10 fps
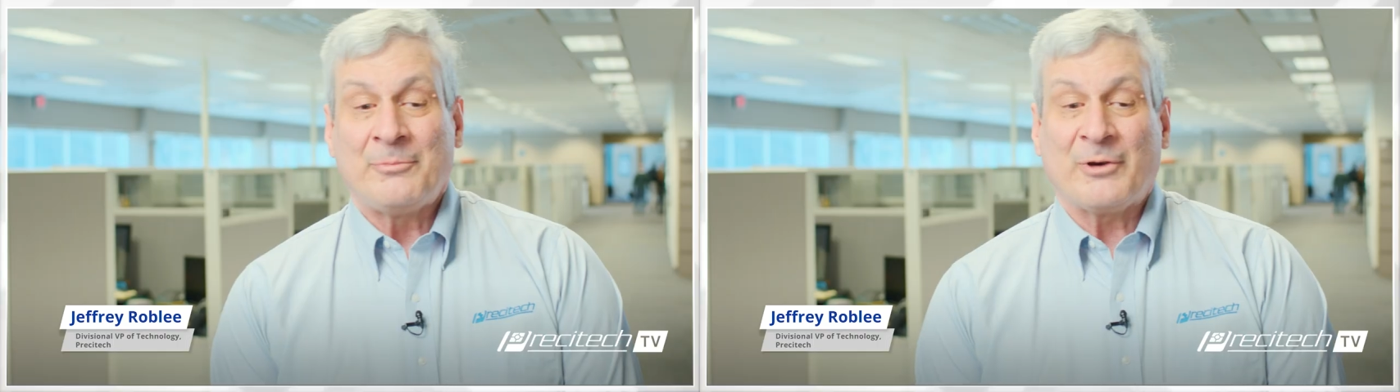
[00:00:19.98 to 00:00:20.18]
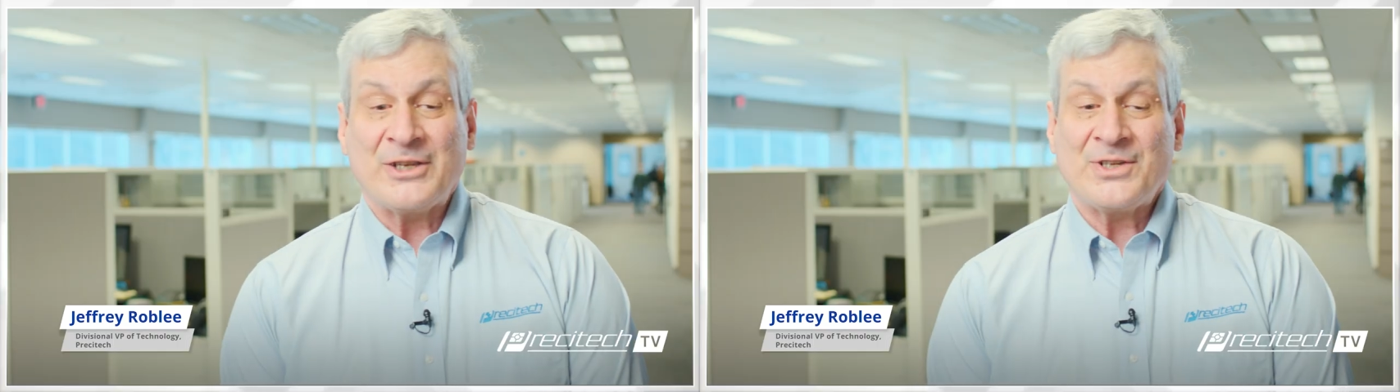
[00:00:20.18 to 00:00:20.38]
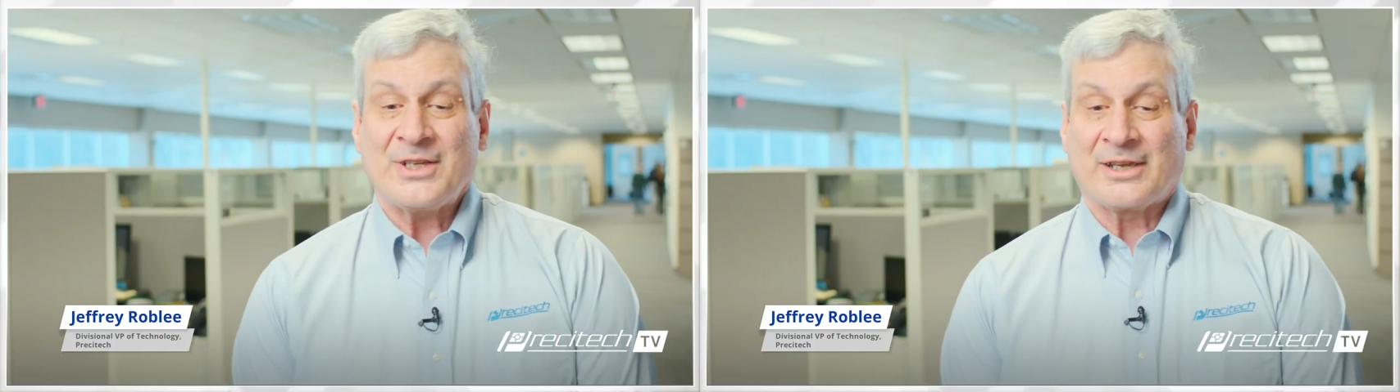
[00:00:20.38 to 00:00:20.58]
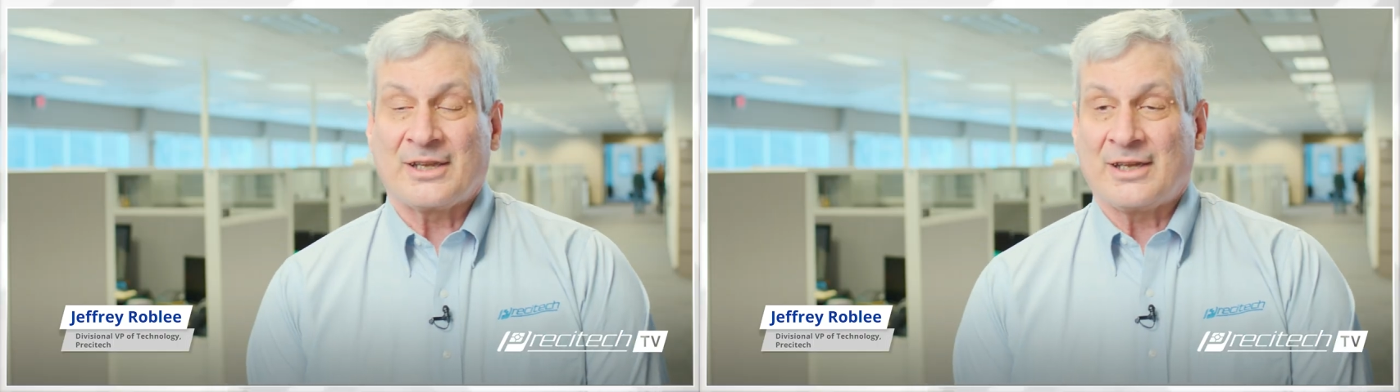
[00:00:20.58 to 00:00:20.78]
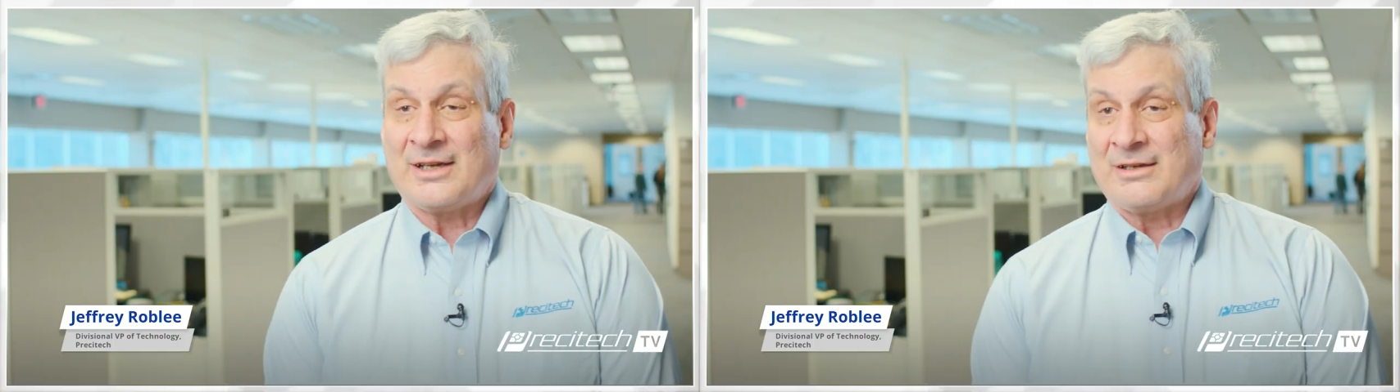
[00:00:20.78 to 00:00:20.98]

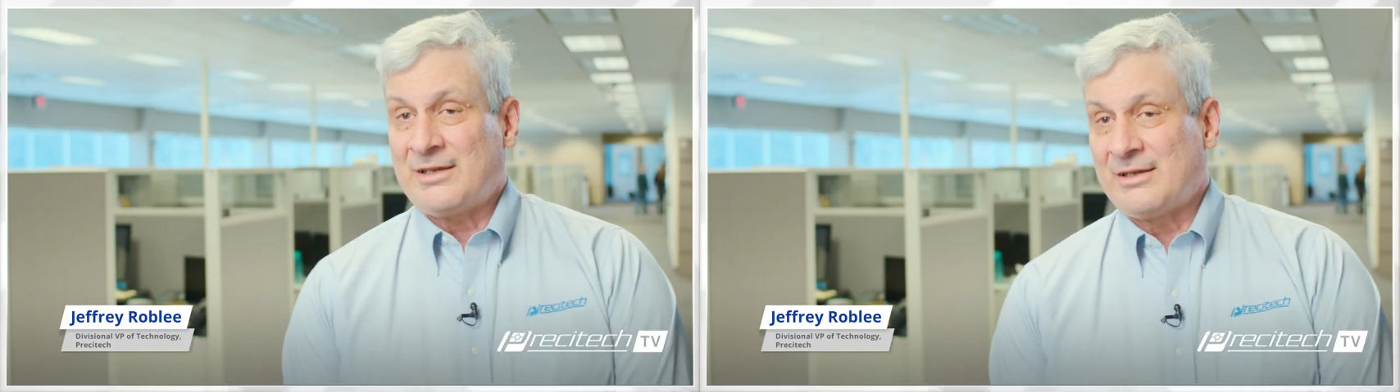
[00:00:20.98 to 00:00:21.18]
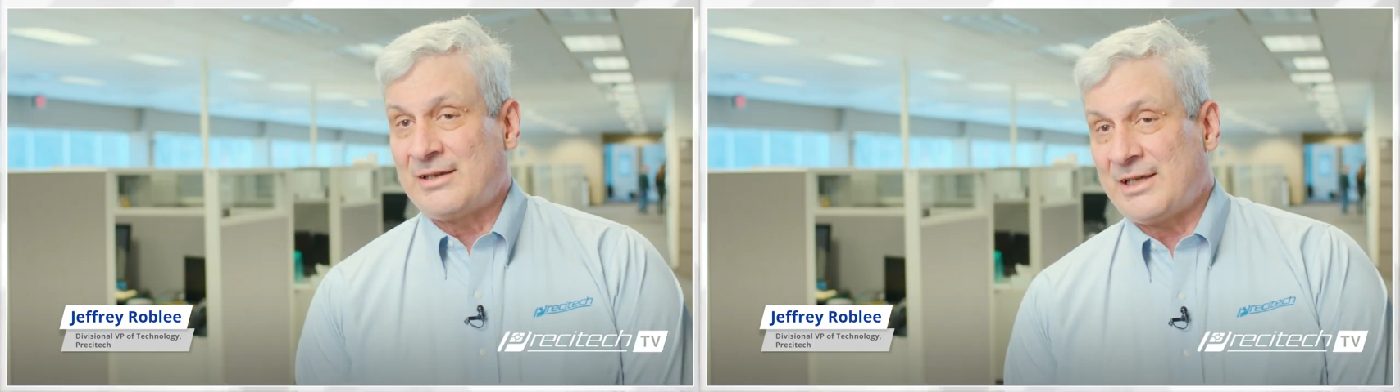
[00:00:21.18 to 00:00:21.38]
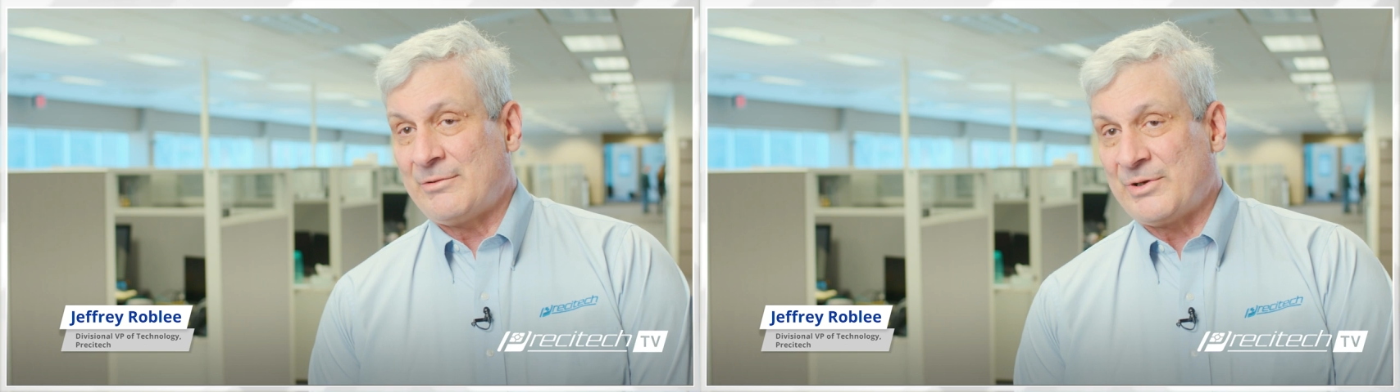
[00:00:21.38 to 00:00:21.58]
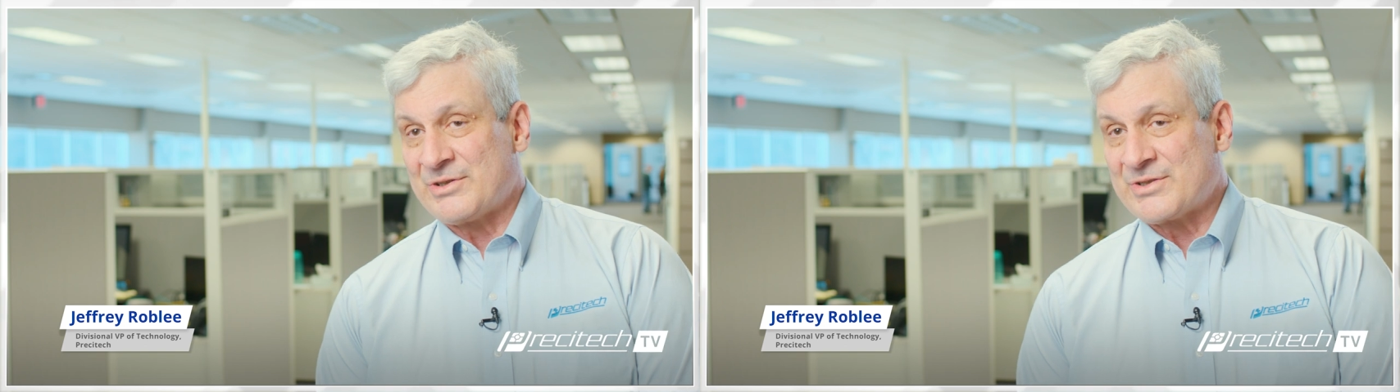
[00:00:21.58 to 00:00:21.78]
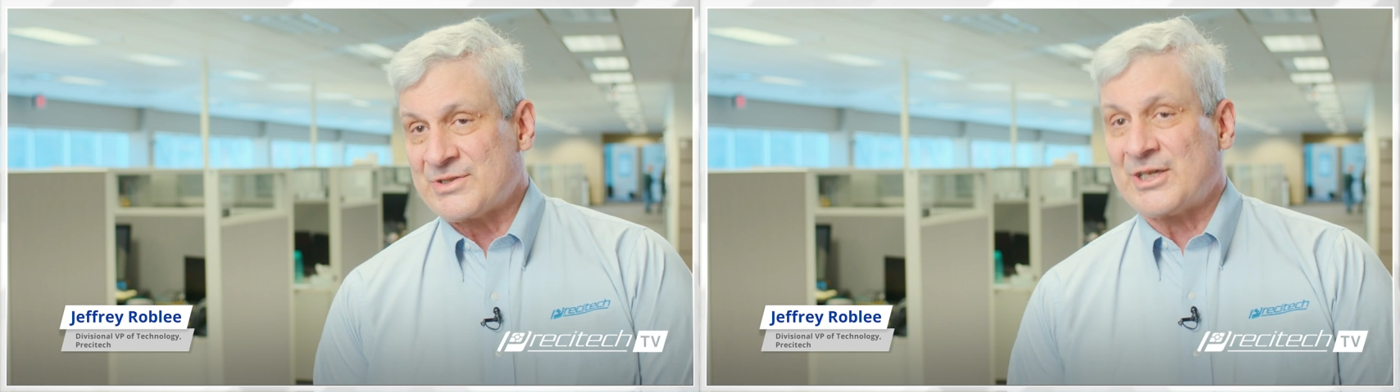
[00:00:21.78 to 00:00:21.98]
Precitech uh,
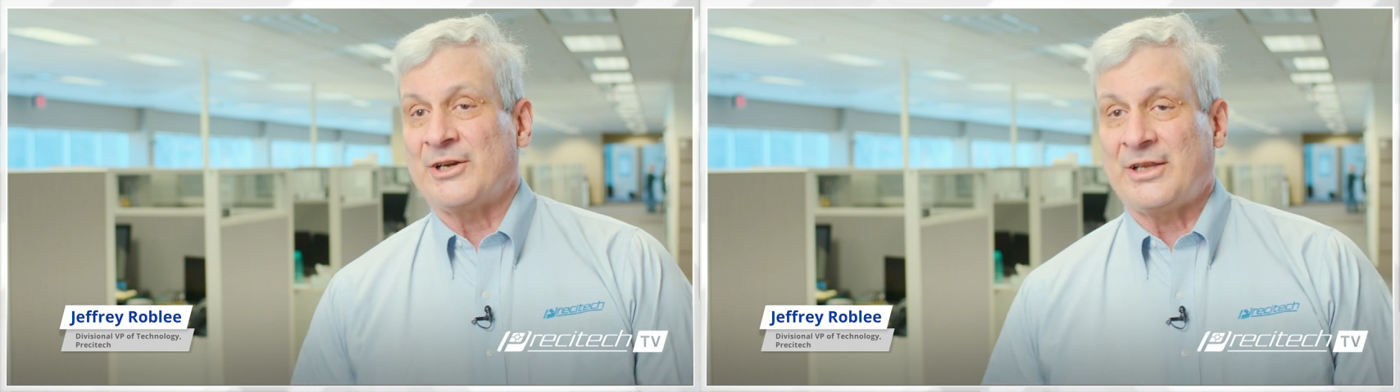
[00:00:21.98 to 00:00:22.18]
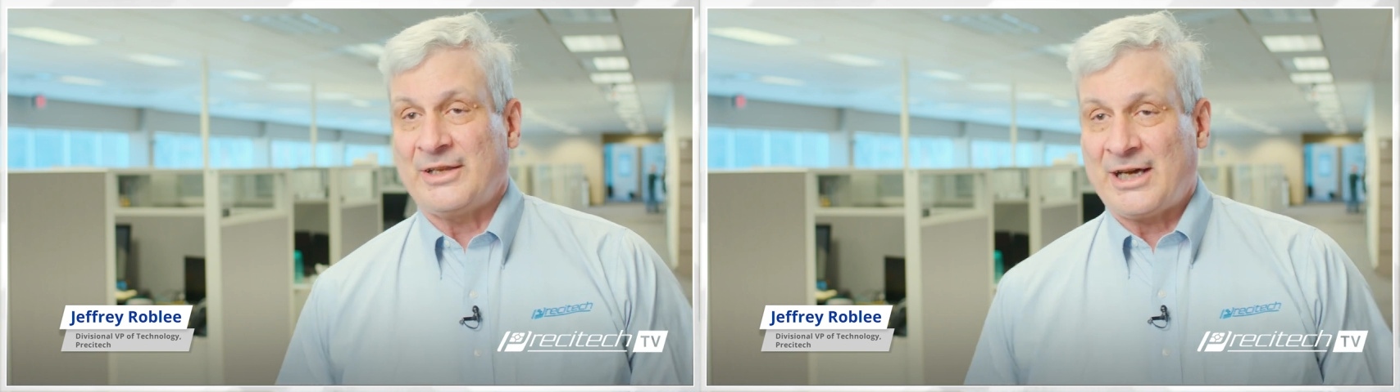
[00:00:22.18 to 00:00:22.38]
was started